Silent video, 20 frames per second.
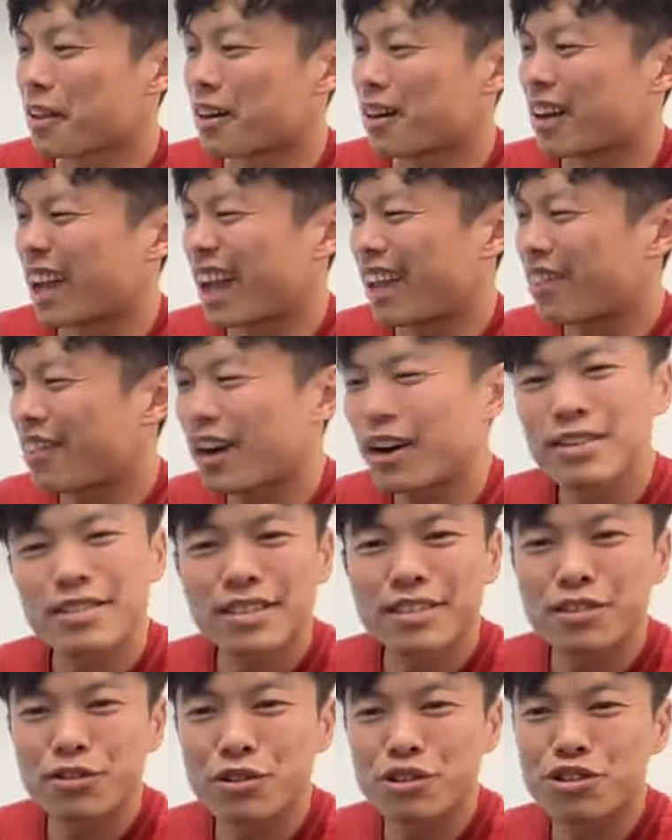8,000
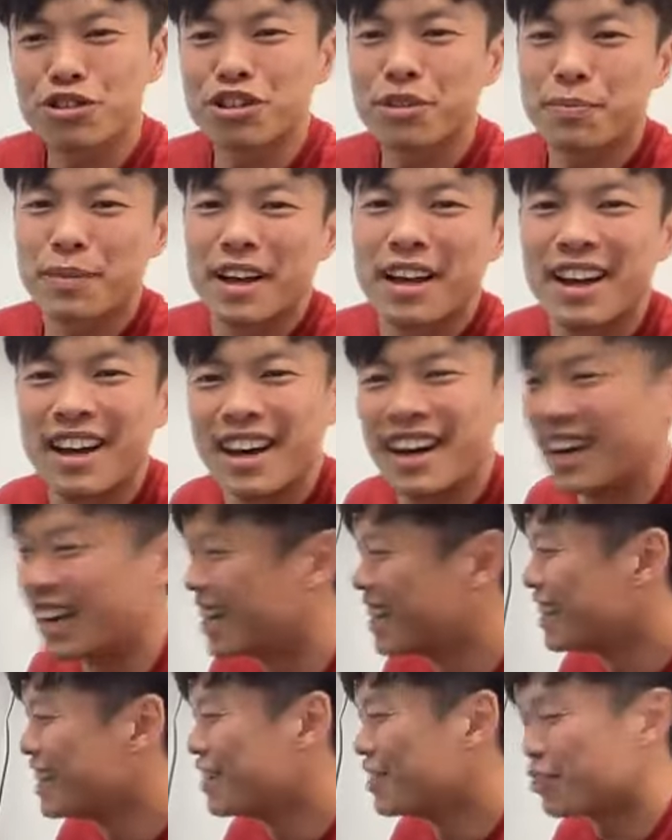to ship
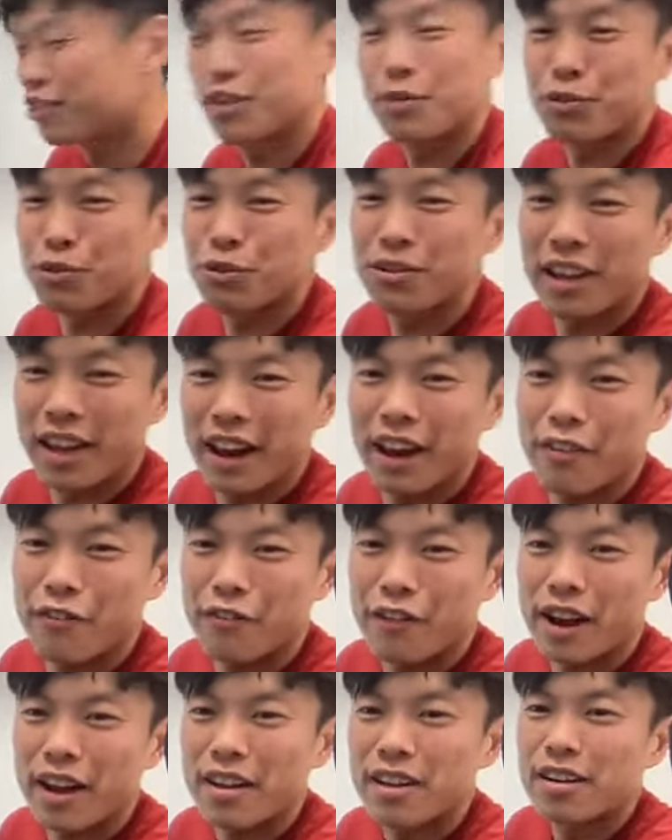to the air
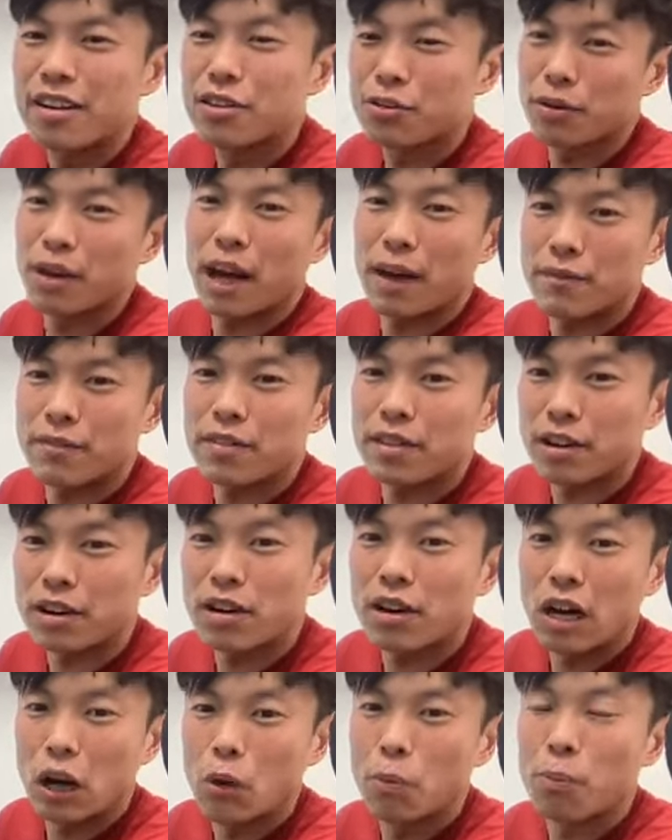fry to have their
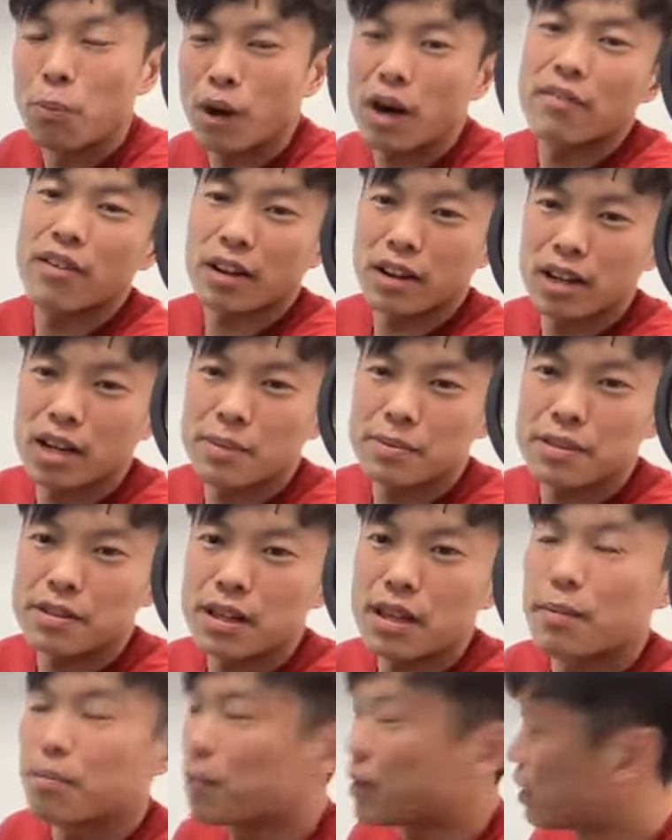own private cups,
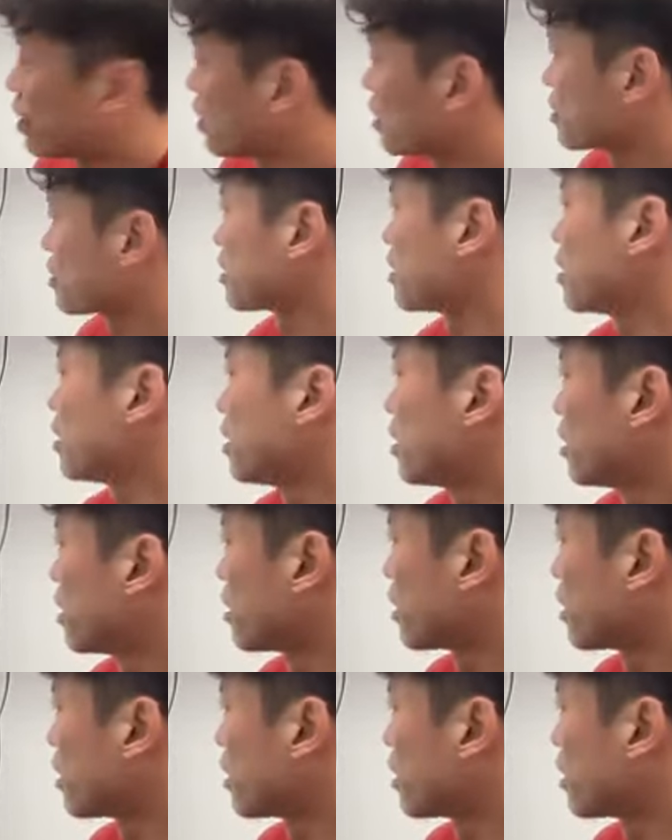because they